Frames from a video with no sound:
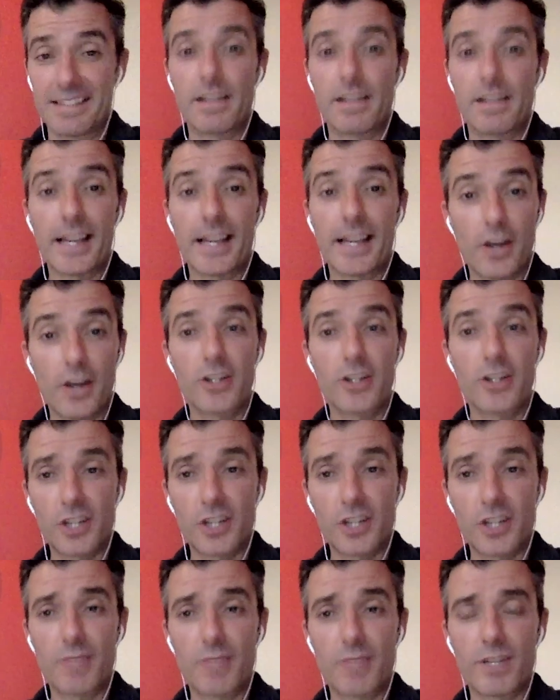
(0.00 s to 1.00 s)
Like
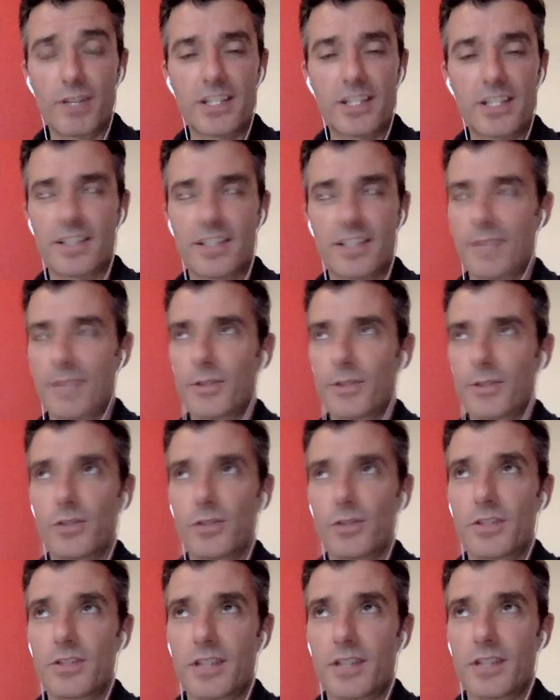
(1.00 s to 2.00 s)
Hershey and Reese's, I'm not
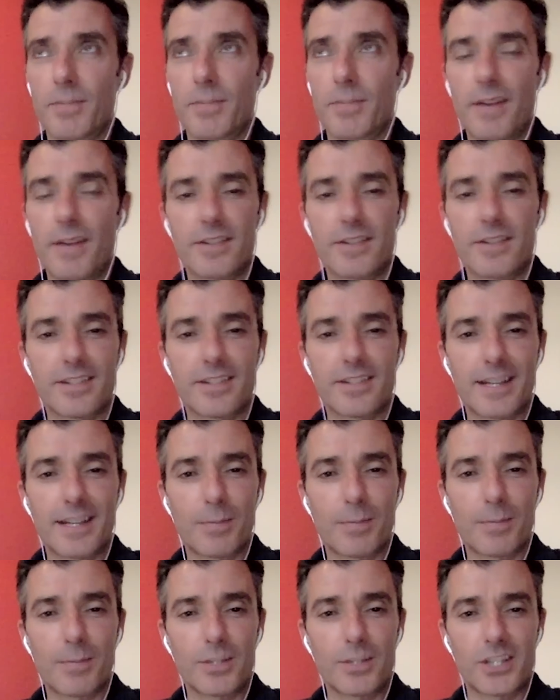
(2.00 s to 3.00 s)
sure it's a comparison
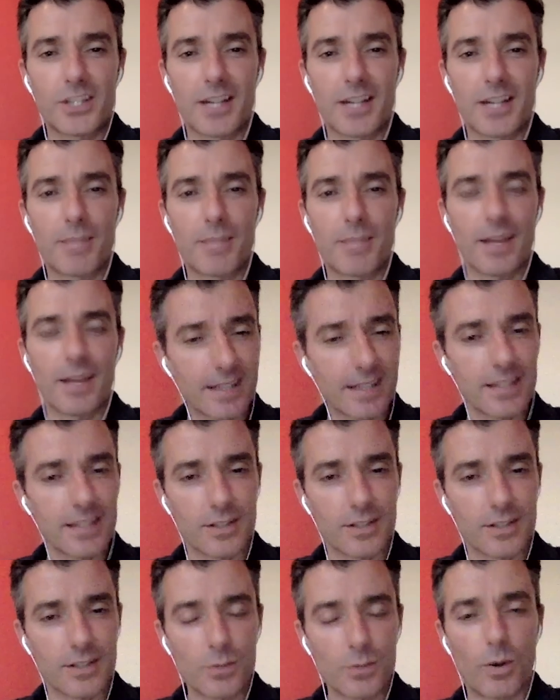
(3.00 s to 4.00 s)
they'd appreciate, but I think
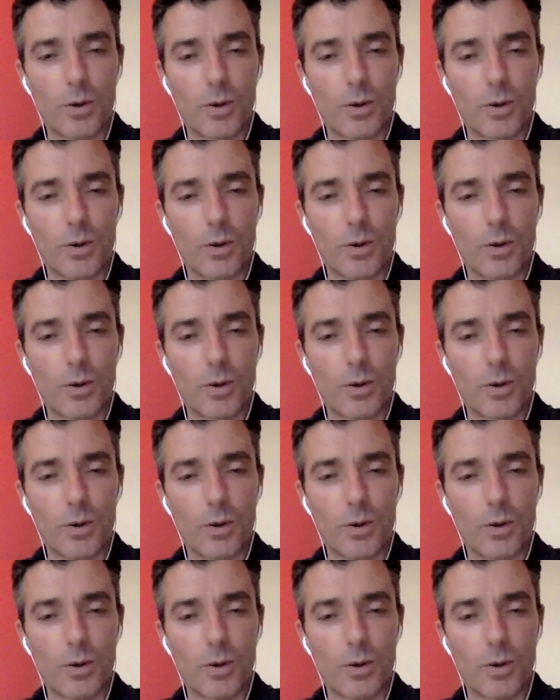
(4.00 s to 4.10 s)
it's a good one.